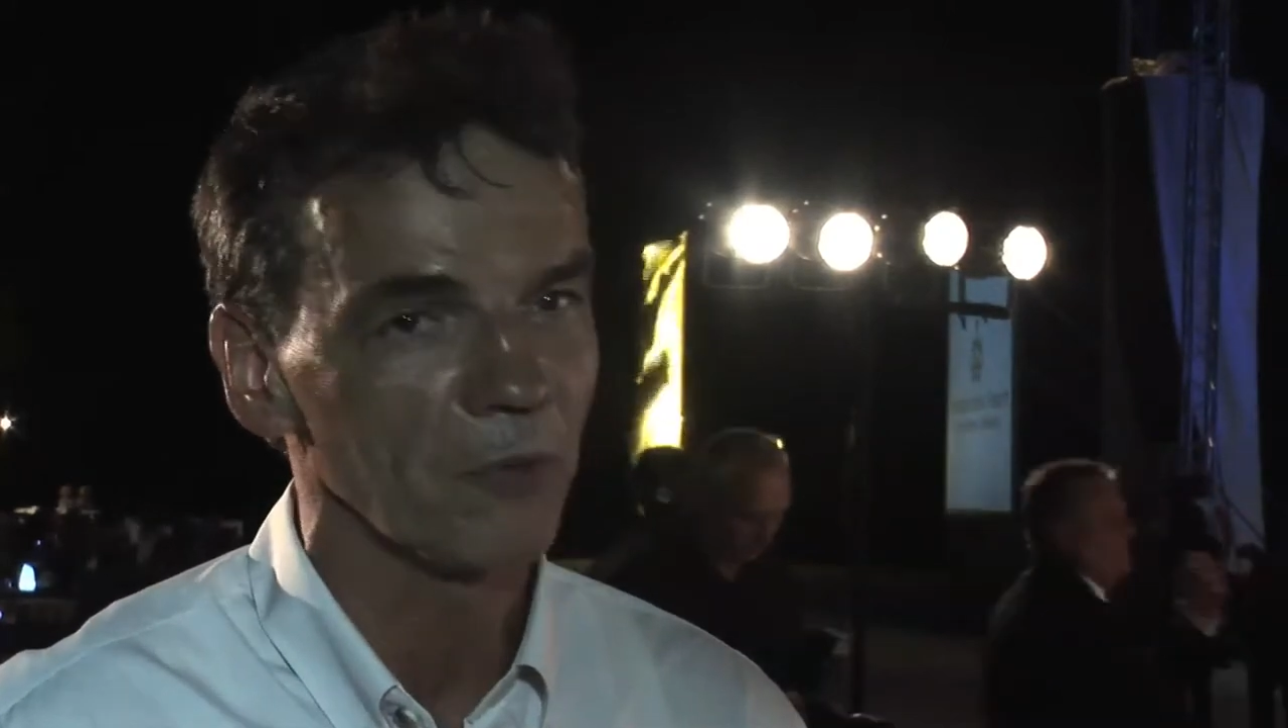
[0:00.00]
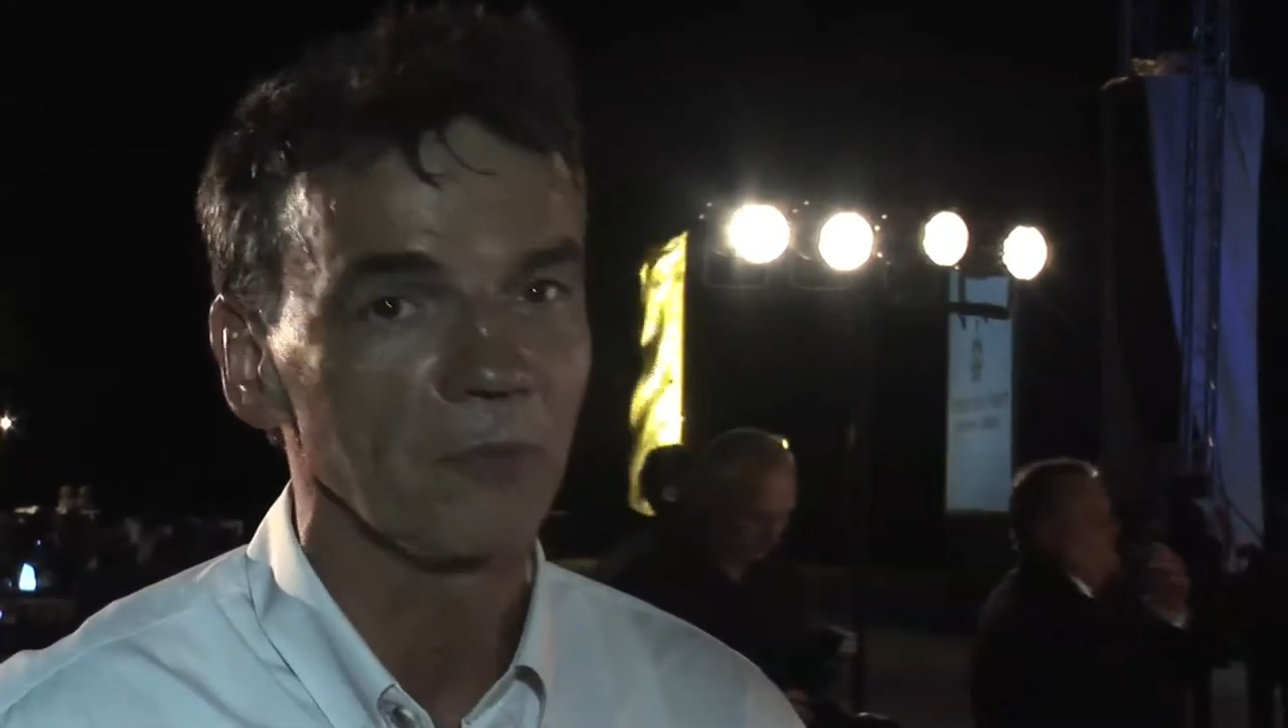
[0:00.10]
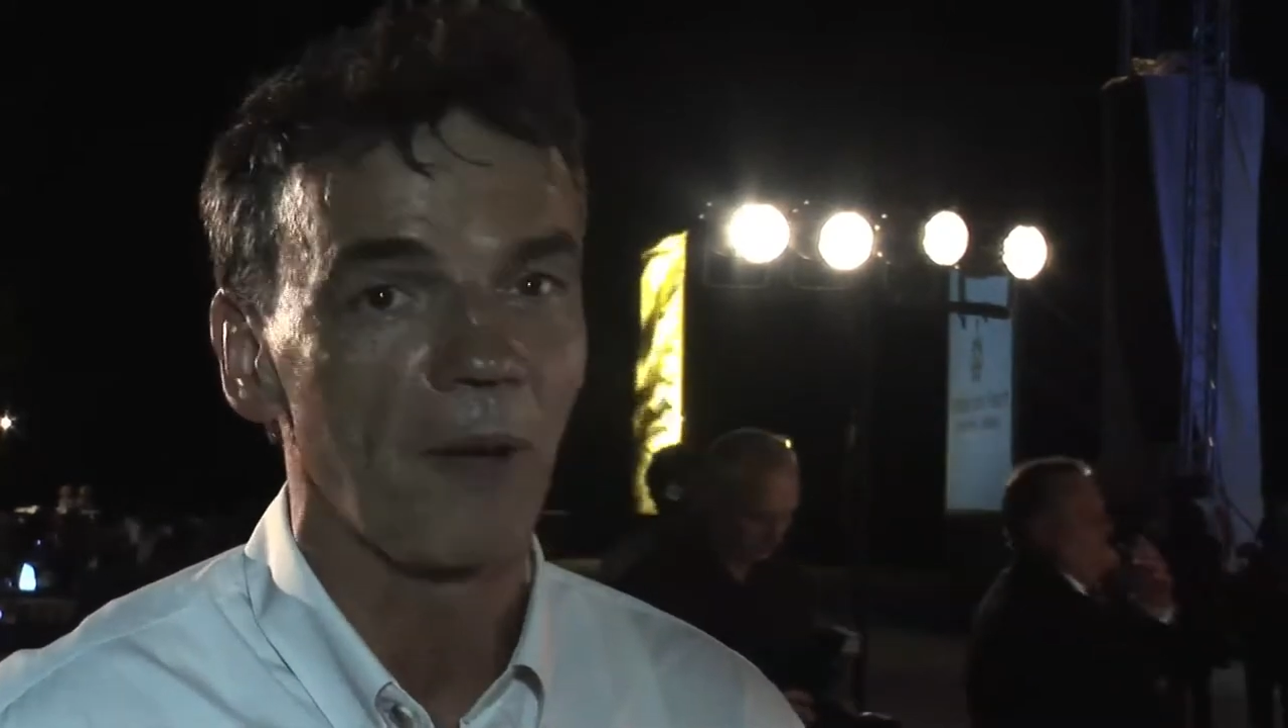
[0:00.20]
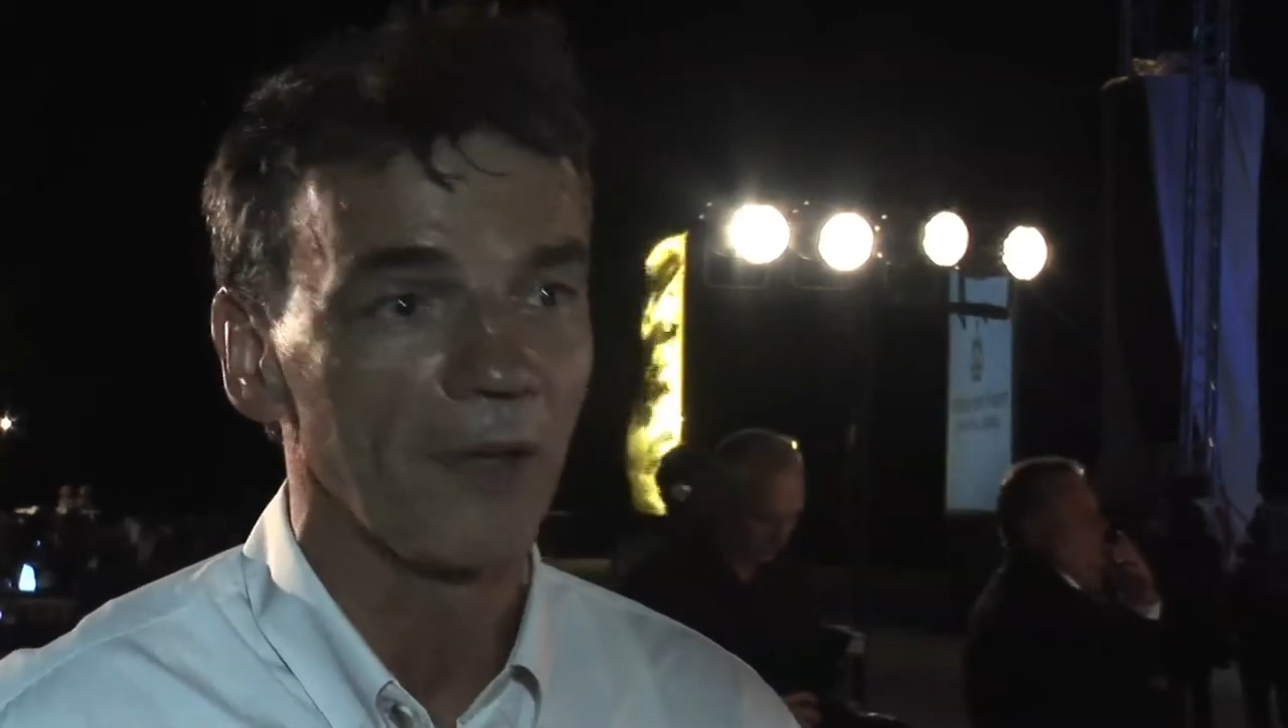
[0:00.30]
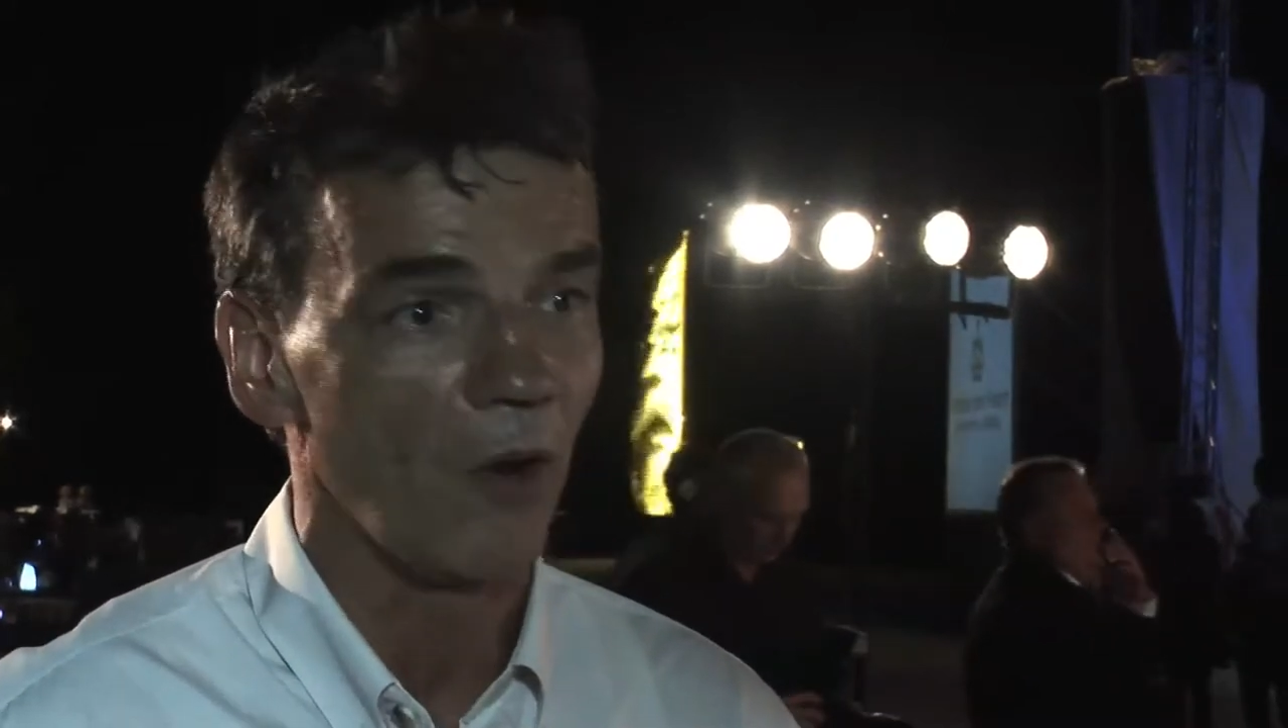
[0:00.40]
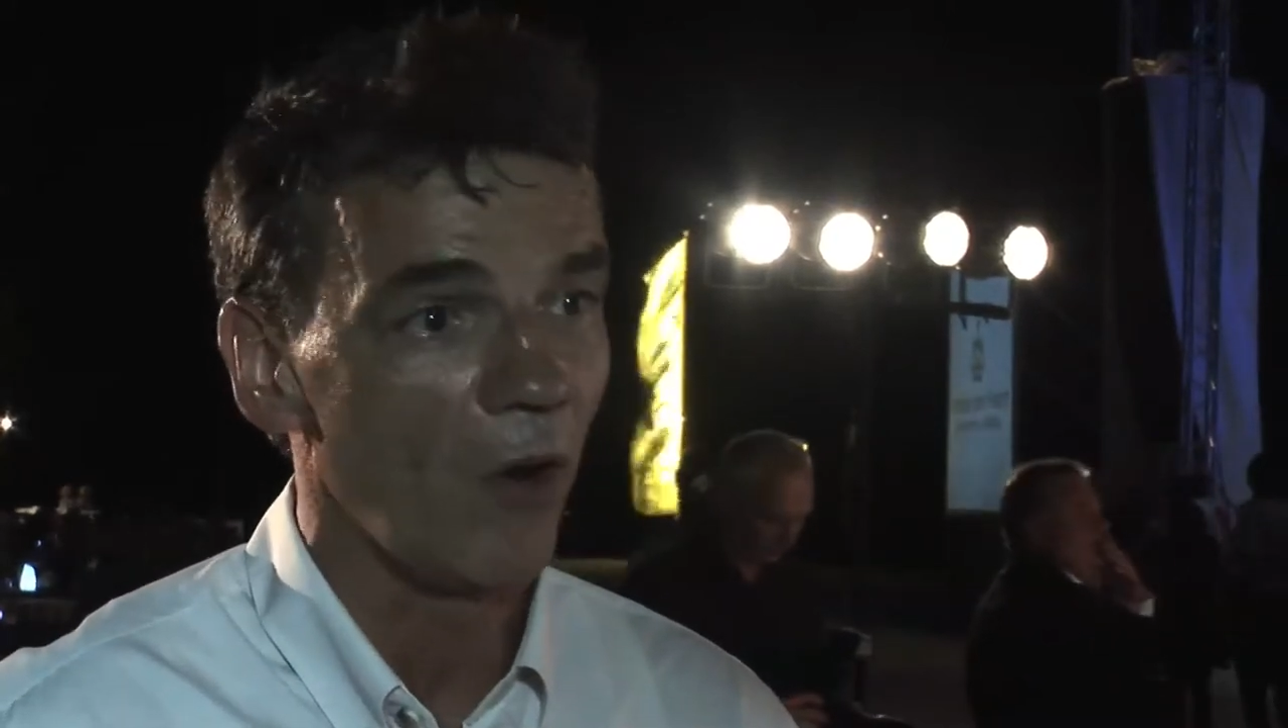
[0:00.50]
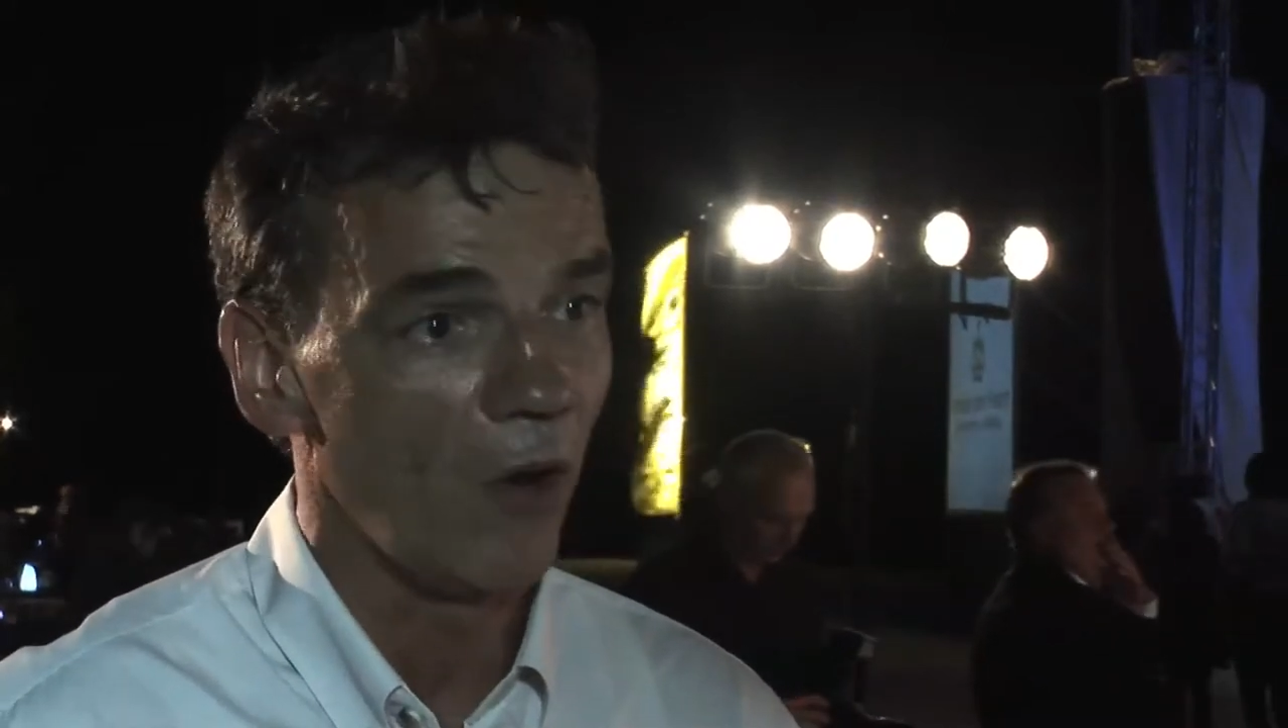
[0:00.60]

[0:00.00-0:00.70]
with my